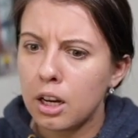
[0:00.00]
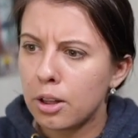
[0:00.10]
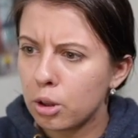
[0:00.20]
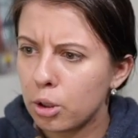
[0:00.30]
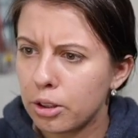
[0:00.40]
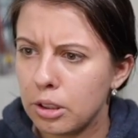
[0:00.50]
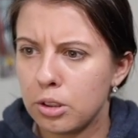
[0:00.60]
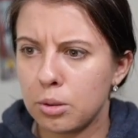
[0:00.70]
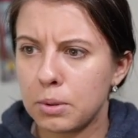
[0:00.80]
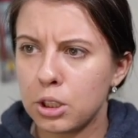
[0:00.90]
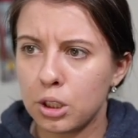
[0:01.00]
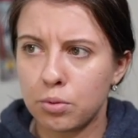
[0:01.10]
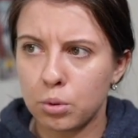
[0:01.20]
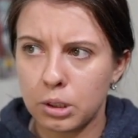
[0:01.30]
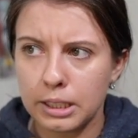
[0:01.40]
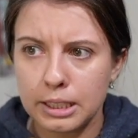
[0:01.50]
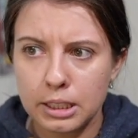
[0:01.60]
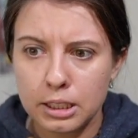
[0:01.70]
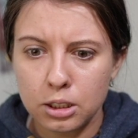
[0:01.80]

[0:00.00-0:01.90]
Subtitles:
Look, there's a bunch of related